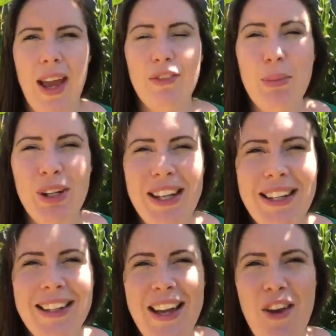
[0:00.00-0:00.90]

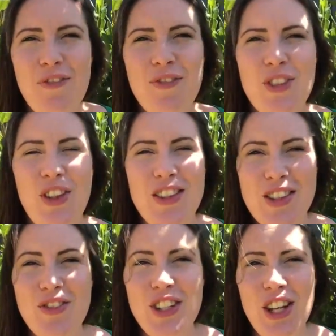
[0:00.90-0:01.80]
everybody. So this
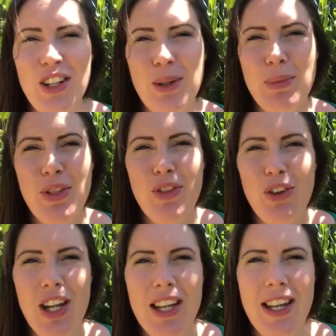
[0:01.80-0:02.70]
is video number
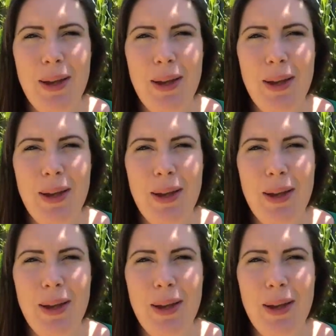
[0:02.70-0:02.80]
3